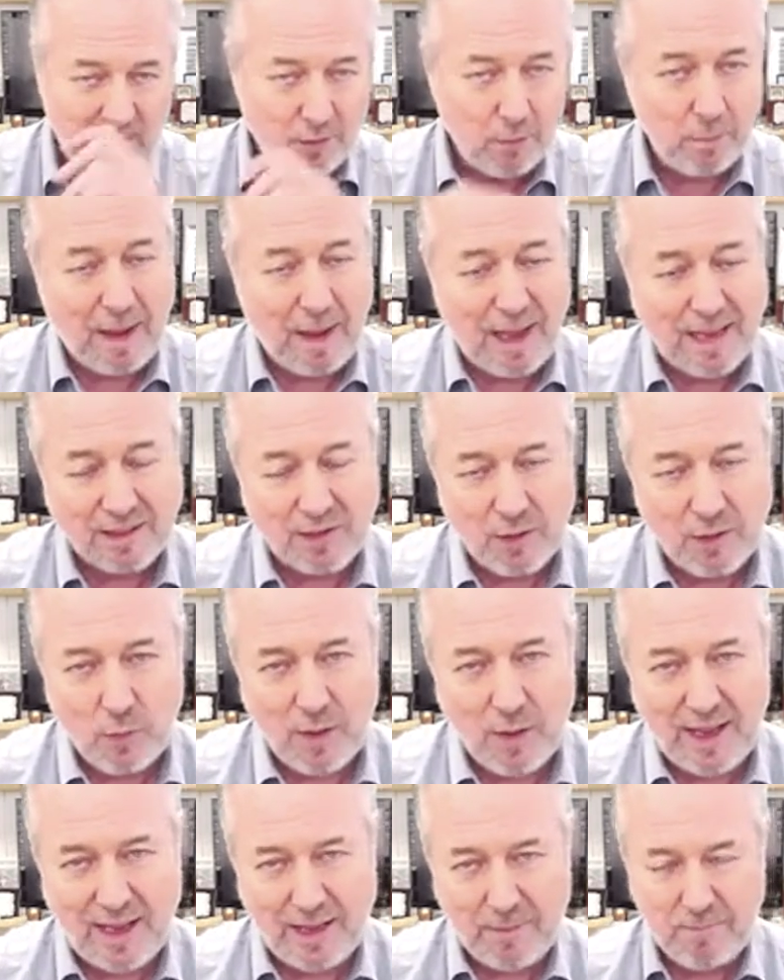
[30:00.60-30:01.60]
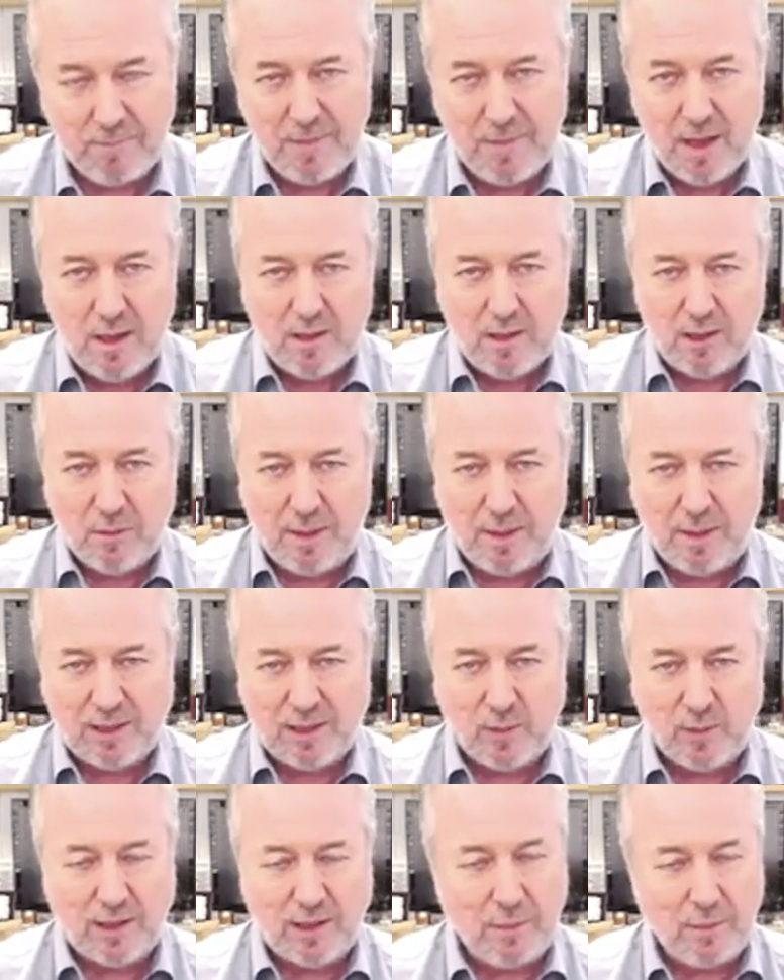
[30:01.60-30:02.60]
to pass away. To pass
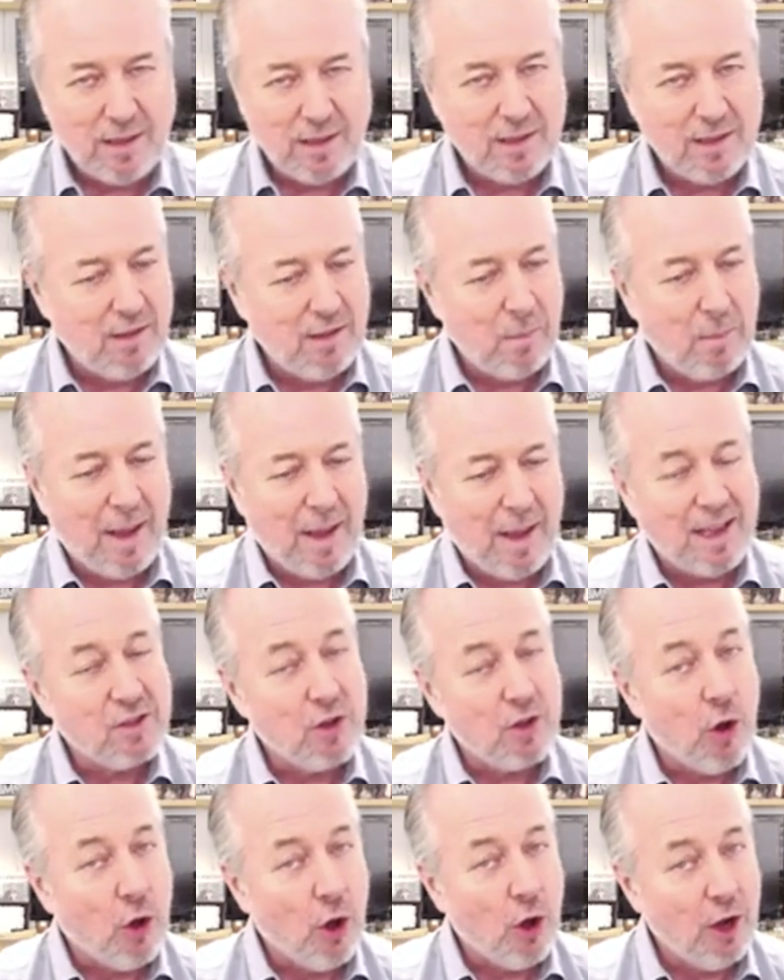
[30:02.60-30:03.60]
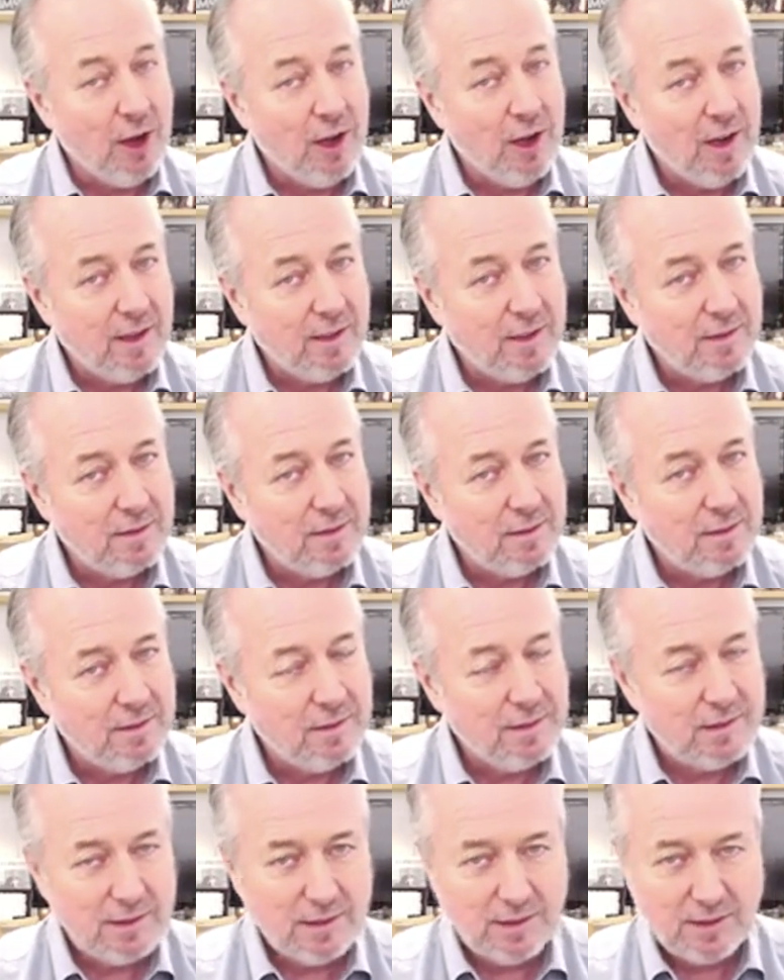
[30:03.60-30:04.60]
away. También se dice pass on.
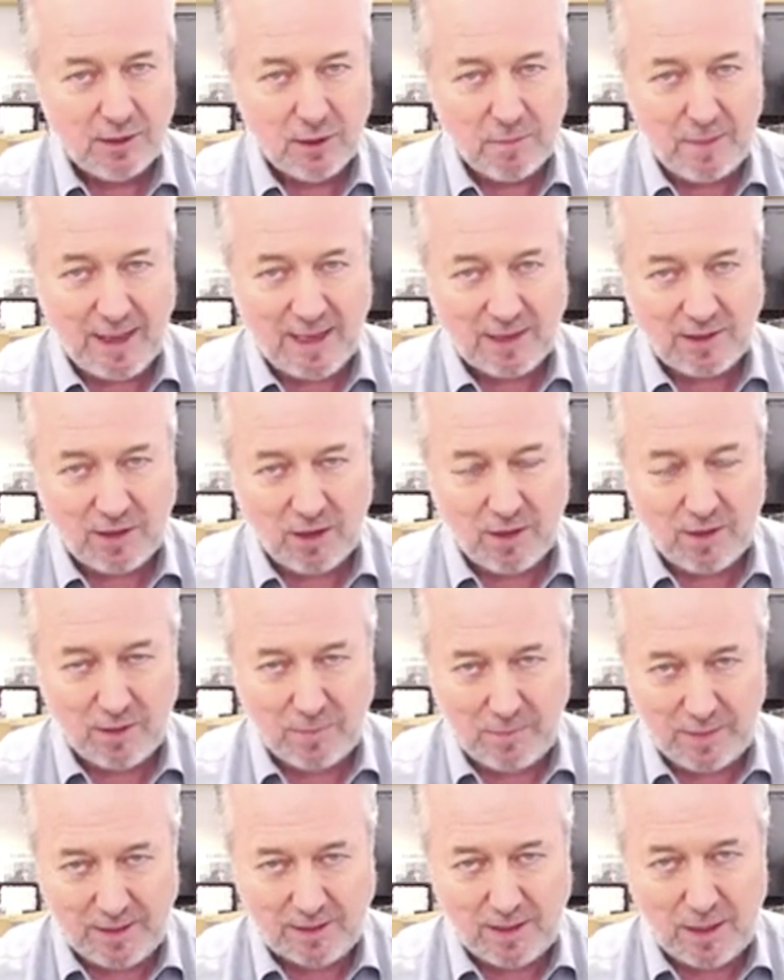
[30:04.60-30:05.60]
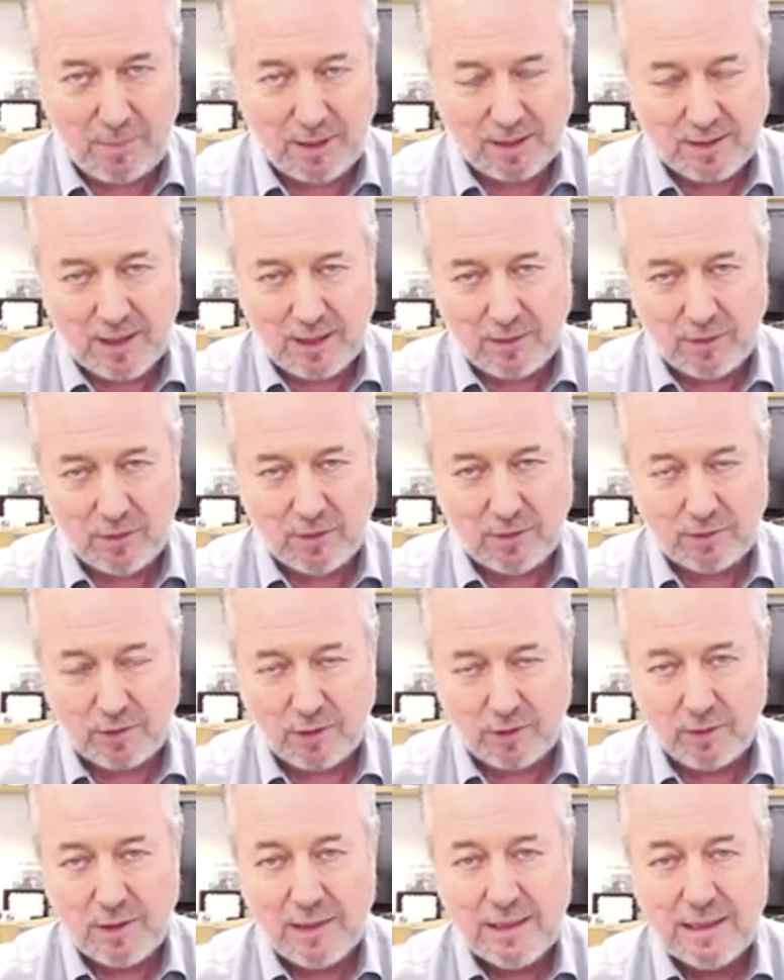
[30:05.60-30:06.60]
To pass on means ha pasado
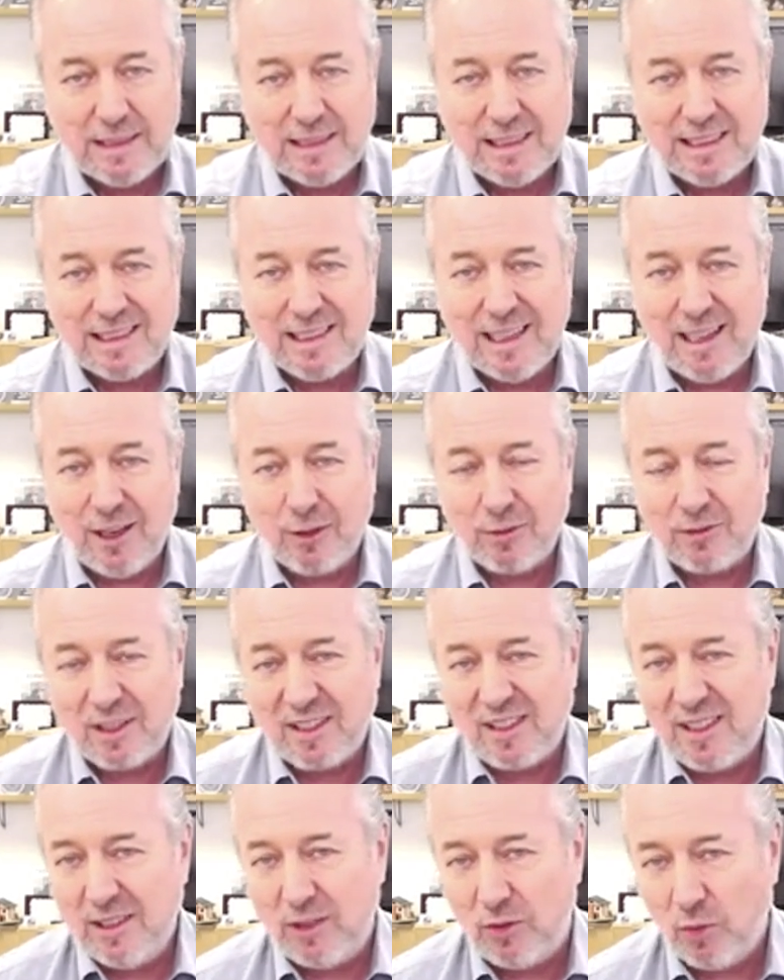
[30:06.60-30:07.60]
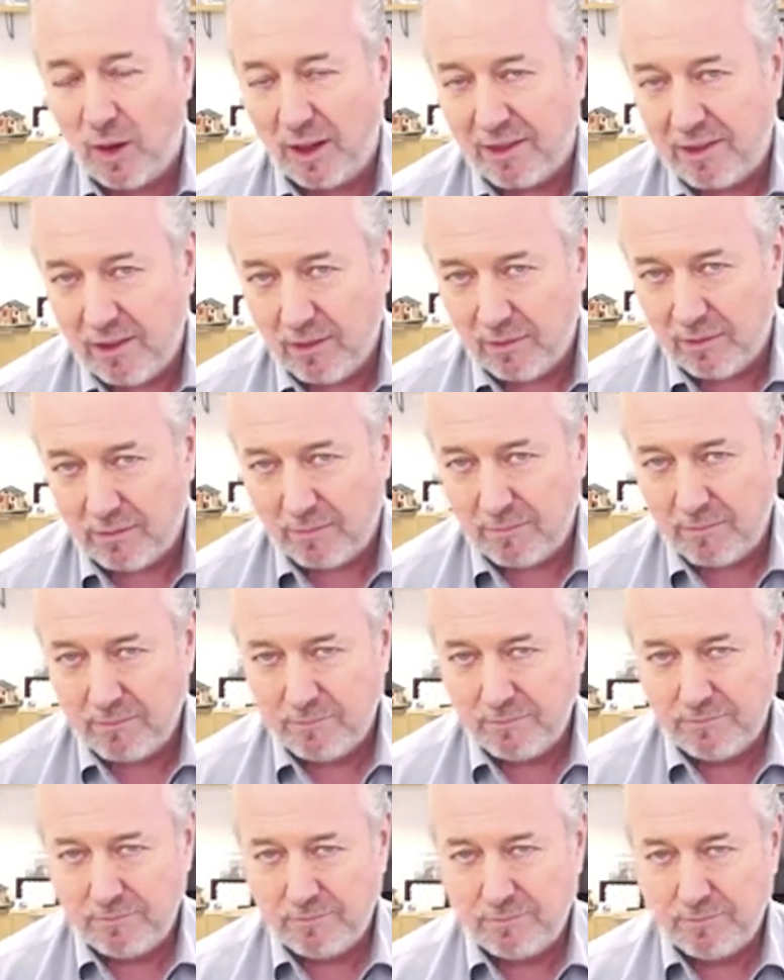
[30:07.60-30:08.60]
otro, otra situación,
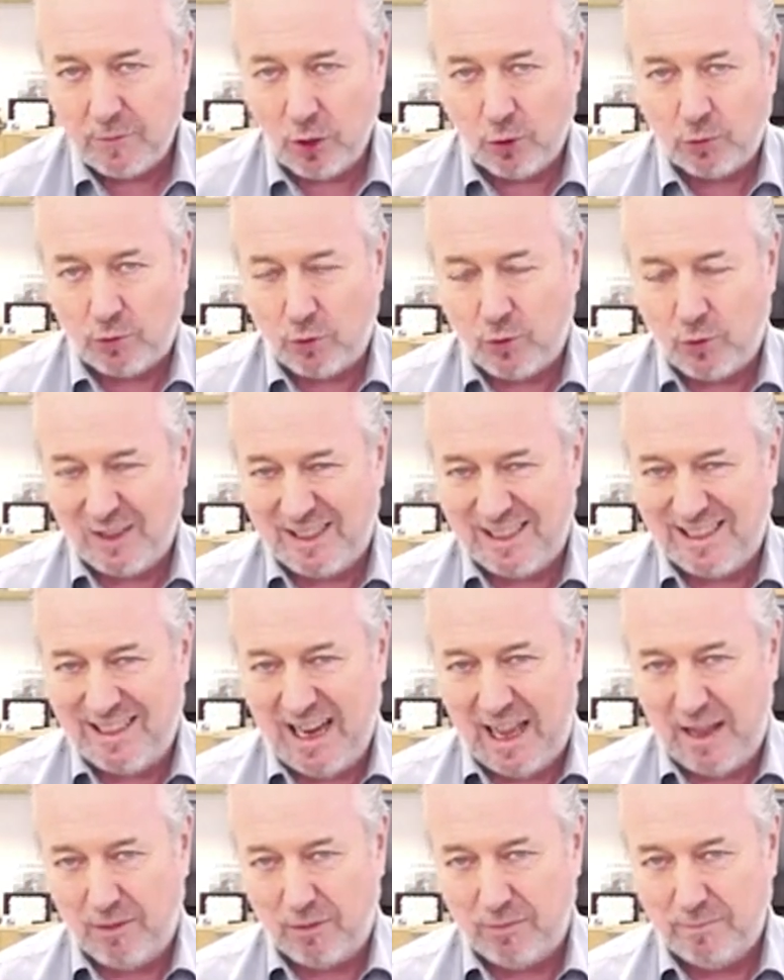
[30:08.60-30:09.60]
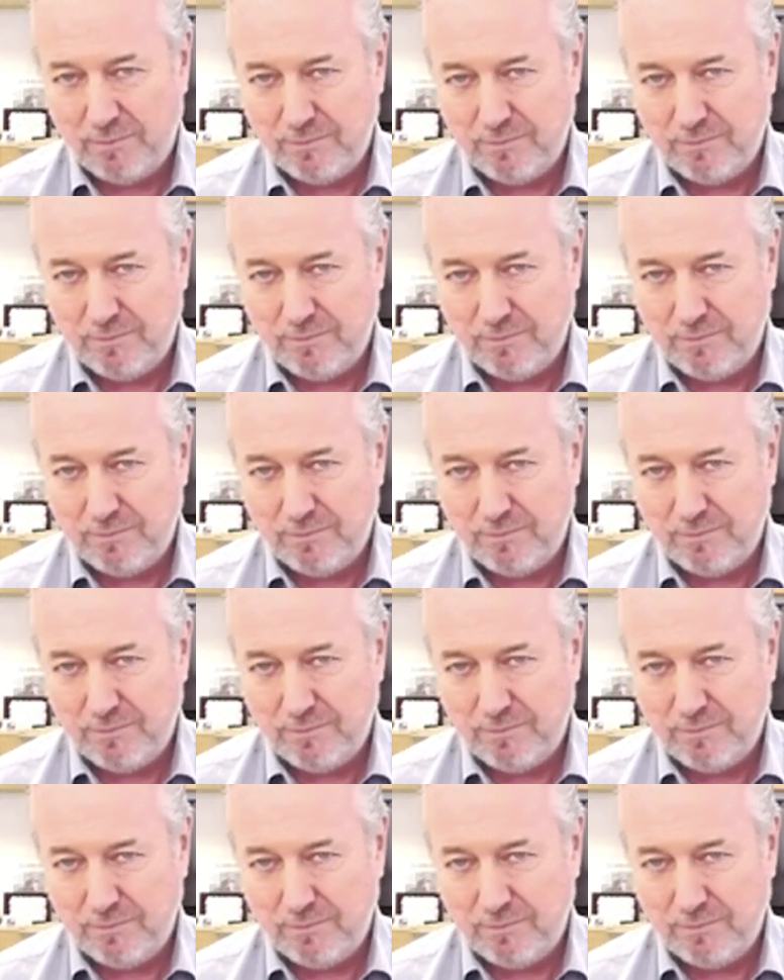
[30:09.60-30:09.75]
otro estado.